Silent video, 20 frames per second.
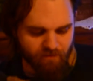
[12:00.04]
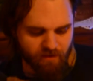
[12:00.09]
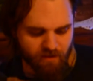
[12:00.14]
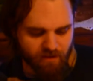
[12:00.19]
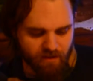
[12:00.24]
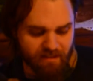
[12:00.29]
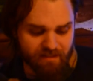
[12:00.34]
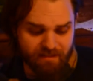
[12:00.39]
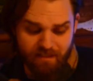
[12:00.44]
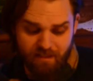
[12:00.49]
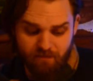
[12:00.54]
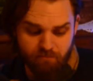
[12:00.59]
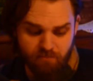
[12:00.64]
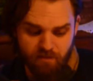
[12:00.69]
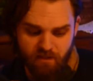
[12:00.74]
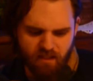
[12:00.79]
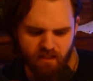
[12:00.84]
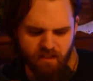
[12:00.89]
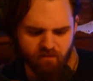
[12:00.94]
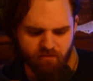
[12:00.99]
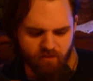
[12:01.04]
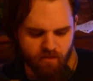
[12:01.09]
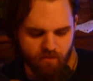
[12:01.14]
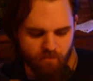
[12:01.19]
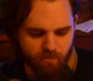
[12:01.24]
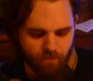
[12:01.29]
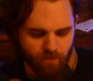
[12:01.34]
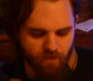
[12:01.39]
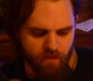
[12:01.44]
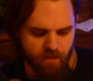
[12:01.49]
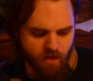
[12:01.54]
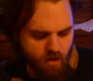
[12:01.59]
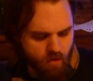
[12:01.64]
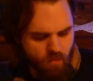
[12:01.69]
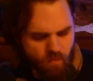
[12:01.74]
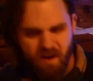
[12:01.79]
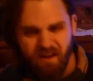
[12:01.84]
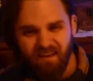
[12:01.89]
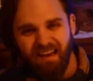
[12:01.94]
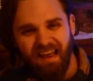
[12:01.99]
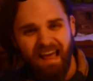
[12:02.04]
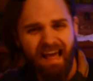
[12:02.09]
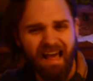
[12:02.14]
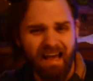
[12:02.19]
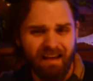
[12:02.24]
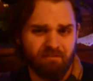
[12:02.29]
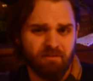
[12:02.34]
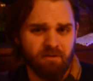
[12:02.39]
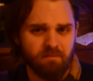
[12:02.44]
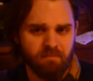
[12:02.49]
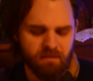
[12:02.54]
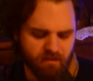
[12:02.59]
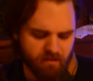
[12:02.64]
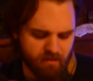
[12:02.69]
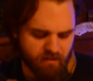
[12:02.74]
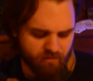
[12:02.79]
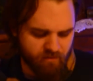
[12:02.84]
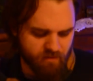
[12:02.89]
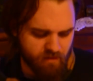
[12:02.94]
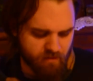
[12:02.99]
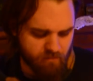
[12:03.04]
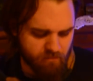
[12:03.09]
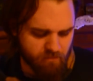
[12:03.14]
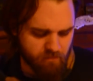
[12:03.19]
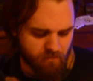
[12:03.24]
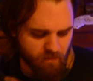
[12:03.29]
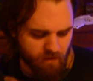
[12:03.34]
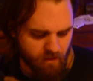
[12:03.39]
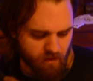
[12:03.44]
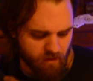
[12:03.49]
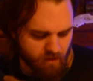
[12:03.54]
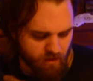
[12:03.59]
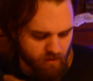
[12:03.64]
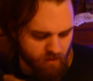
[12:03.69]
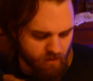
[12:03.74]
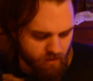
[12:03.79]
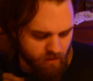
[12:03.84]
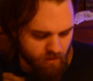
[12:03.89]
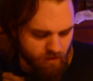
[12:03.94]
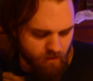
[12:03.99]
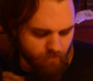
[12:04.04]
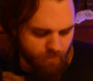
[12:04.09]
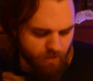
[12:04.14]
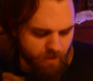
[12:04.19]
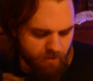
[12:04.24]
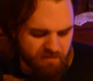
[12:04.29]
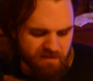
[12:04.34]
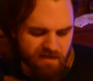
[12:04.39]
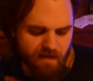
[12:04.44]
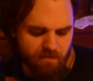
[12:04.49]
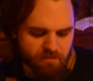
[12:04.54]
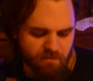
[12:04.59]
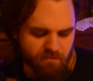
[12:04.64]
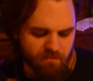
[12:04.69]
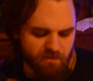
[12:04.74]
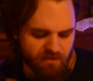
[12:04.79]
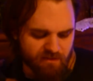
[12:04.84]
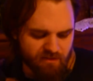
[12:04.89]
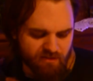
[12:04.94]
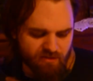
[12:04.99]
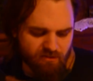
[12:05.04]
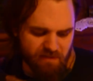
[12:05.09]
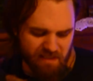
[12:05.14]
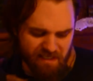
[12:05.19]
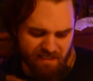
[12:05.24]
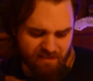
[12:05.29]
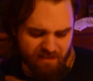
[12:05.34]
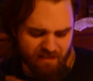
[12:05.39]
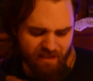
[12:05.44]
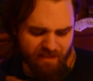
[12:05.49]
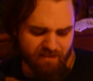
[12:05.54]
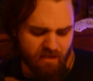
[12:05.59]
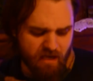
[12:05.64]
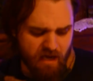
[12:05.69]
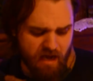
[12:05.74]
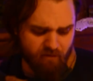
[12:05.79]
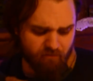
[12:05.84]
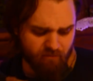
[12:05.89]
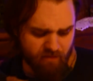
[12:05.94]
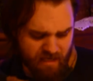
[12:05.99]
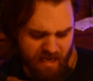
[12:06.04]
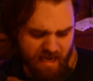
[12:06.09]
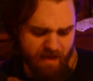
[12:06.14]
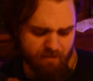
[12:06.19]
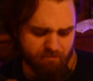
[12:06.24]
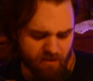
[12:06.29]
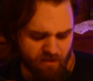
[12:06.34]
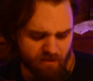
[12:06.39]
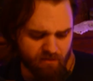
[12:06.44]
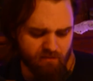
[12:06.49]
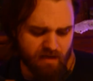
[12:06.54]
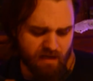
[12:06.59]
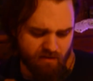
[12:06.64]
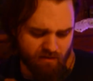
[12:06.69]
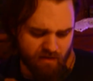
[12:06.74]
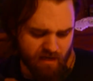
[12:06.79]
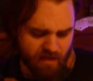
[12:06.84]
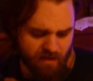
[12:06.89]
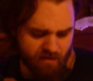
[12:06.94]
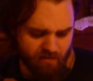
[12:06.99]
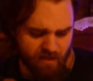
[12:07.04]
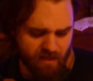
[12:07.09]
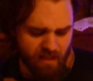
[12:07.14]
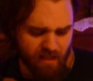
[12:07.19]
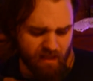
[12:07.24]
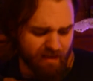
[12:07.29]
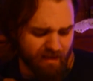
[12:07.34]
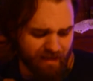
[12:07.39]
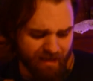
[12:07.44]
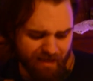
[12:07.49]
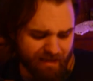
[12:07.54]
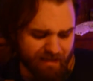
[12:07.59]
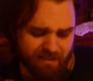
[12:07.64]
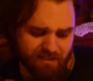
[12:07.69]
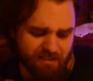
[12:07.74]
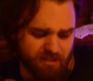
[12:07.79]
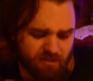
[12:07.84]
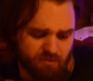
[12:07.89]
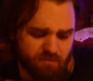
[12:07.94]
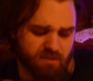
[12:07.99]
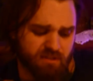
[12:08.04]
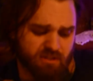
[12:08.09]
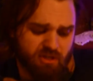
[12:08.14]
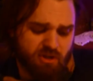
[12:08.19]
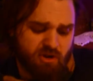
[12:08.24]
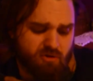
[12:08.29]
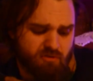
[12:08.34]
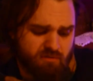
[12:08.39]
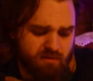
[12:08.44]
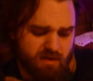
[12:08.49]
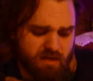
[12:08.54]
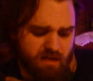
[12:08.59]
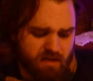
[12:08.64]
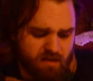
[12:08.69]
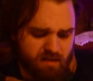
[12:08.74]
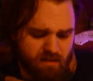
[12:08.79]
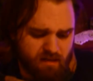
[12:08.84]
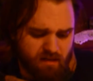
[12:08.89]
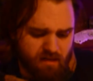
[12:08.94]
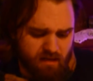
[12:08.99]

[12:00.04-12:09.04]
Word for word: Vernon didn't believe him. No one ever believed him. The problem was strange things often happened around Harry, and it just was no good